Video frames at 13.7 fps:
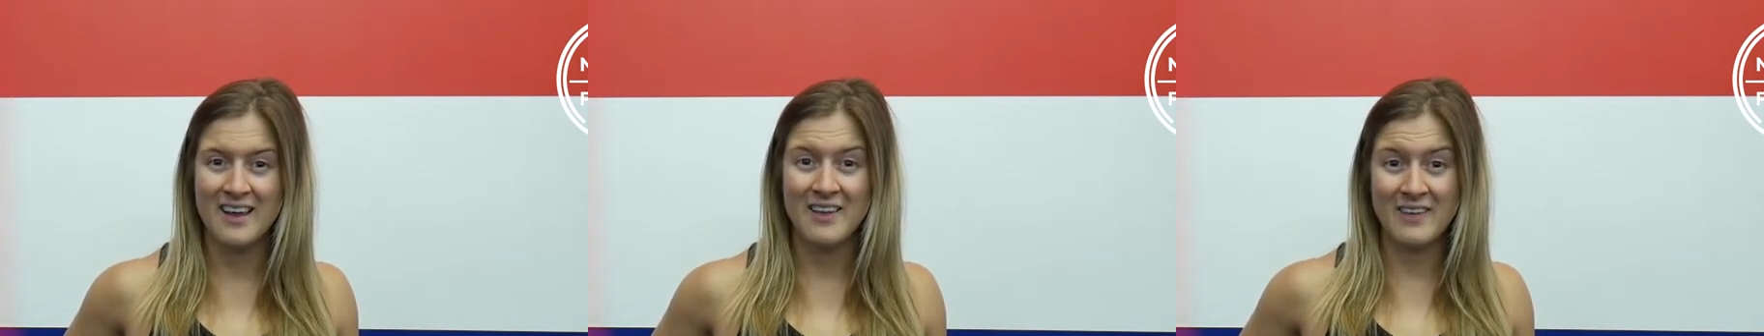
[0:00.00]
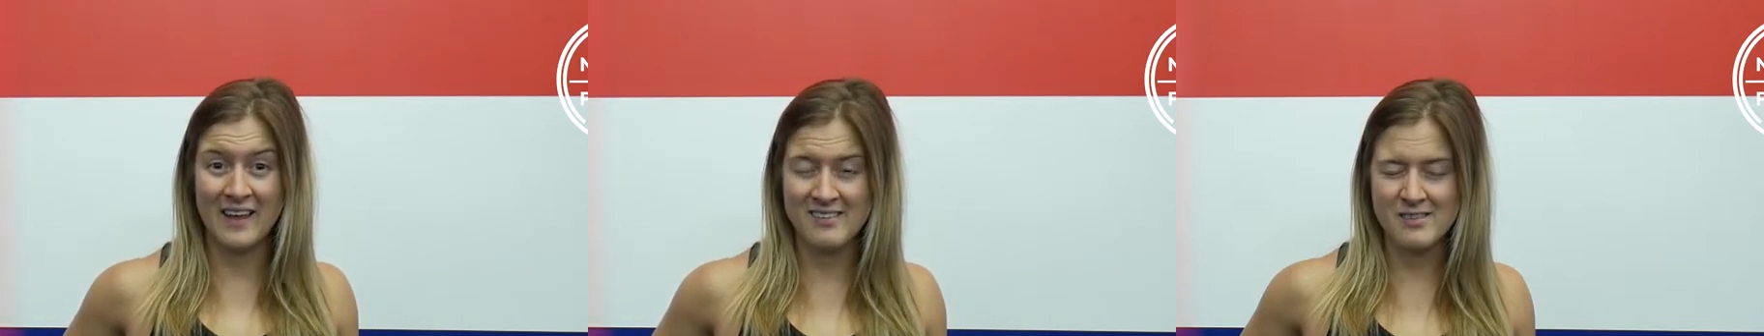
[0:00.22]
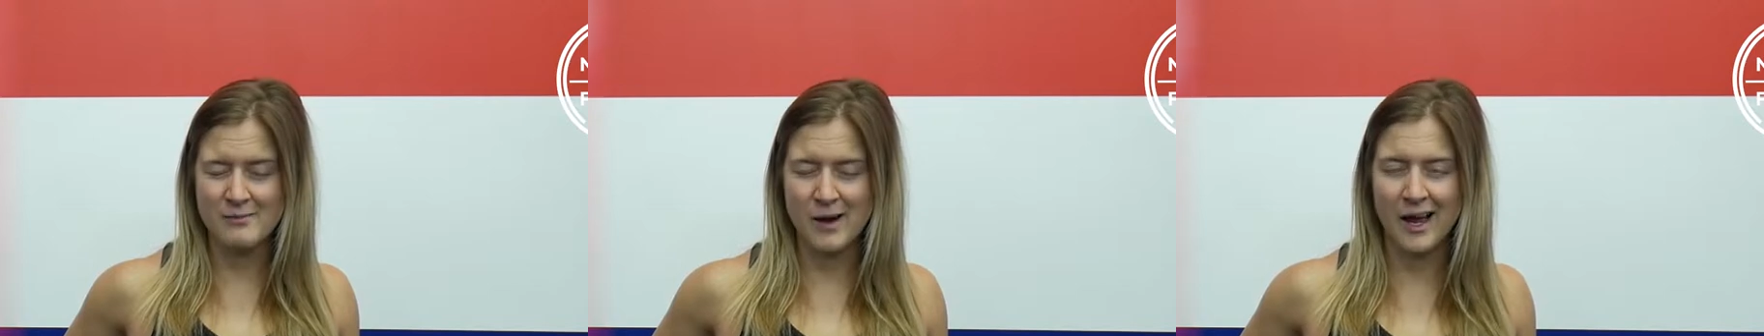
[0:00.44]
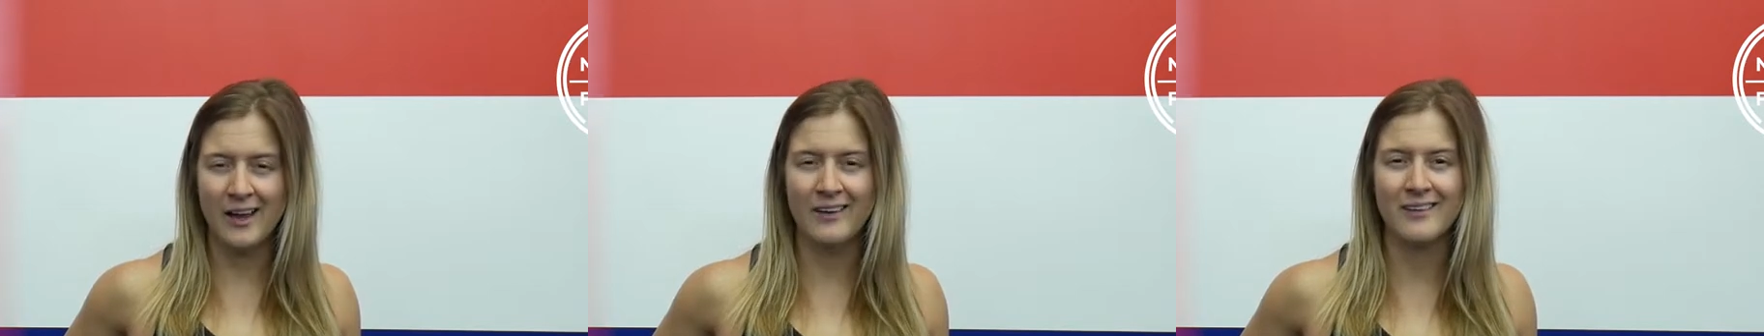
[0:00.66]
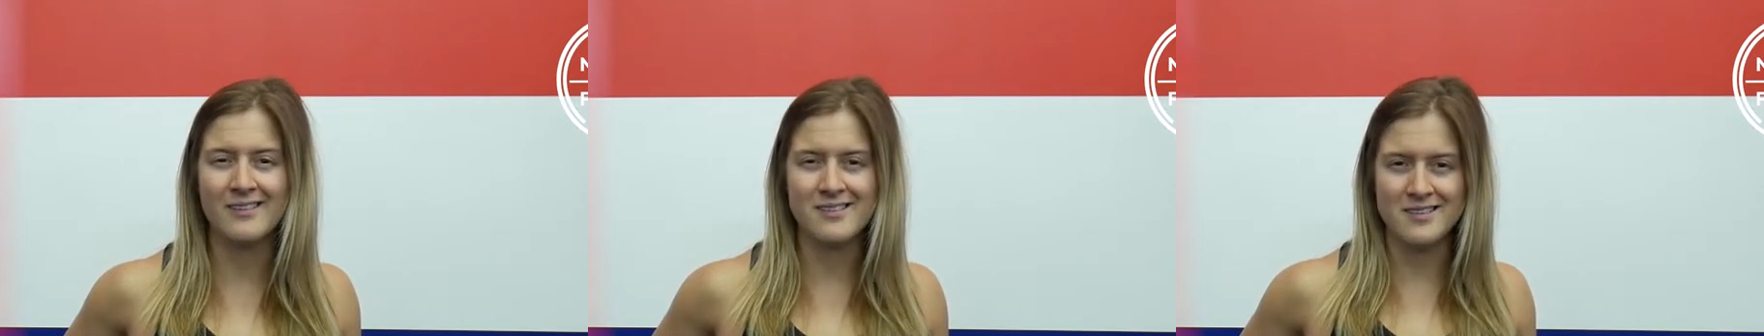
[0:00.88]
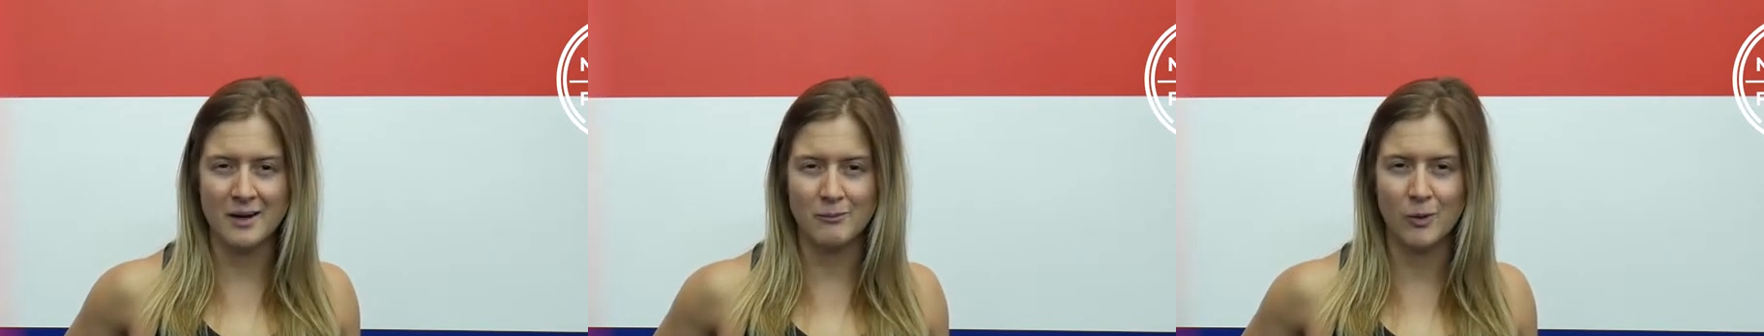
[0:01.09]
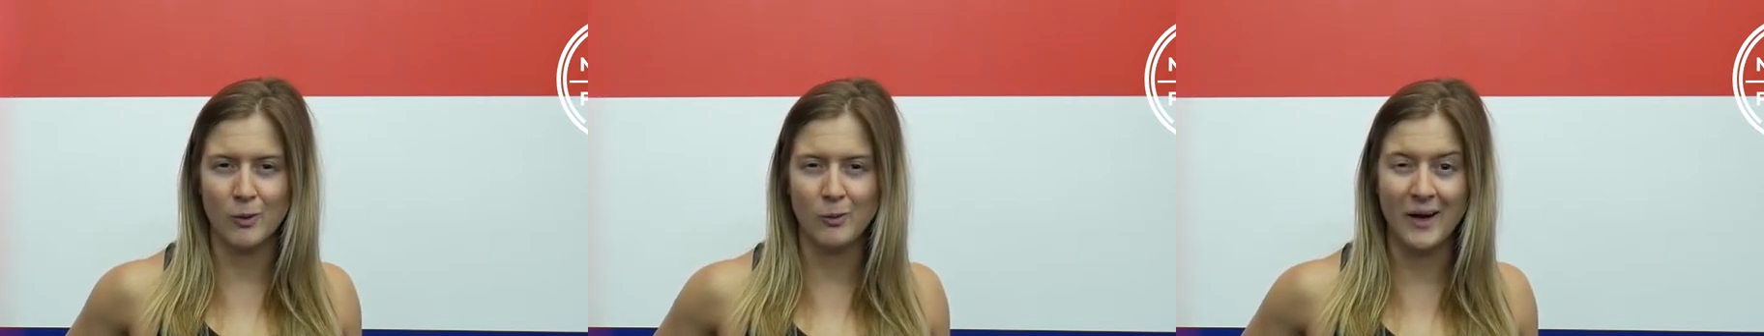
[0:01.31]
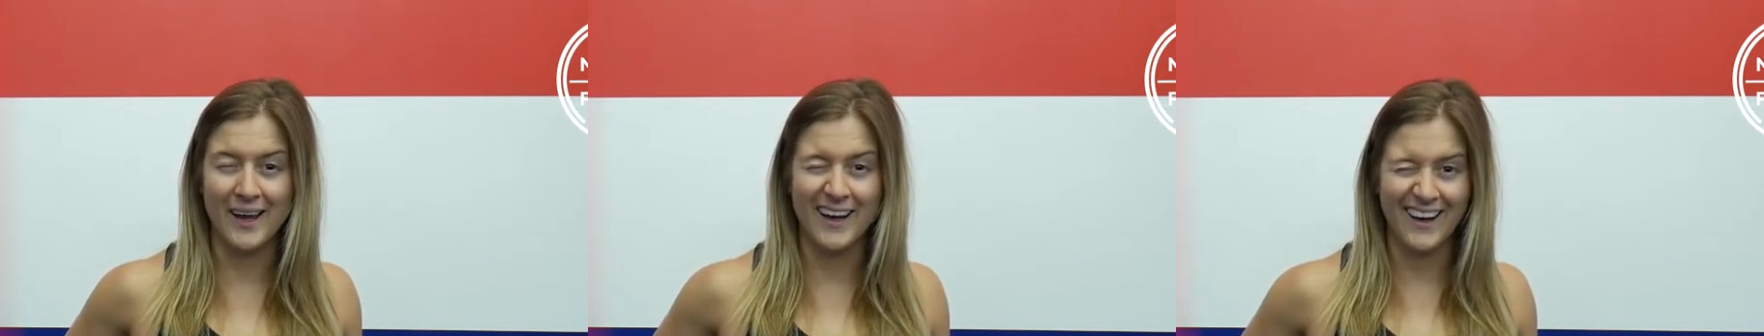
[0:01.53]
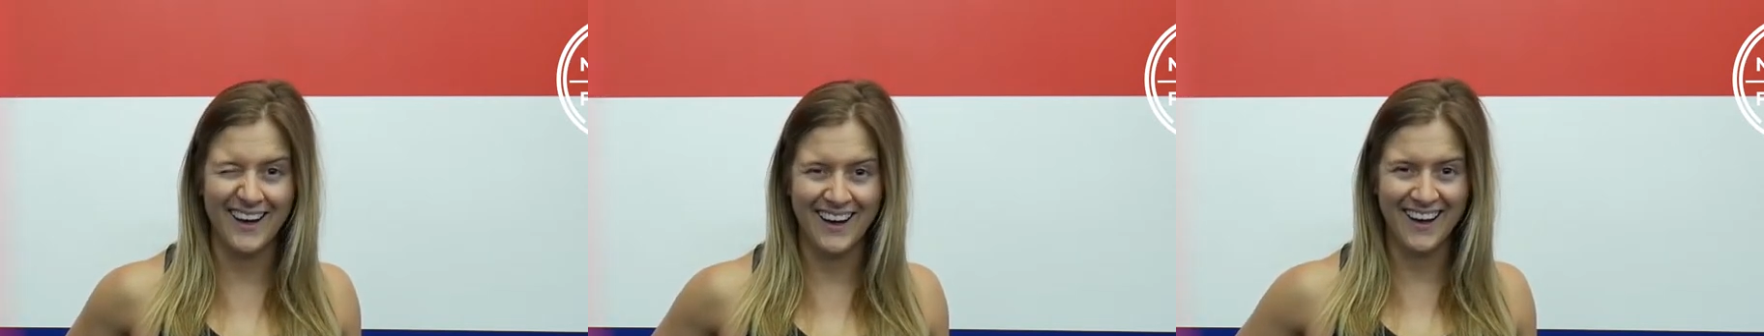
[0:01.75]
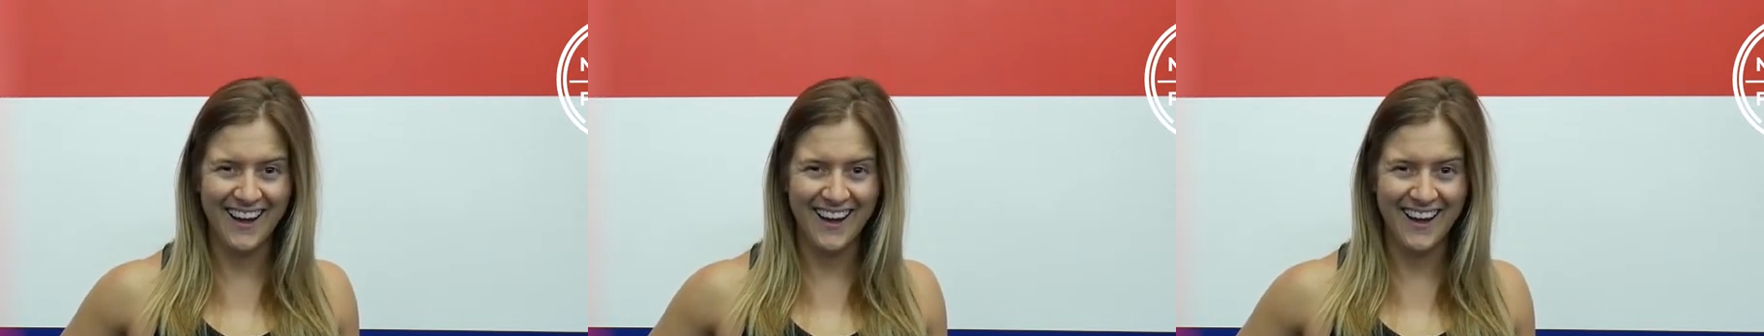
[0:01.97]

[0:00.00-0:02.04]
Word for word: That smile is number one.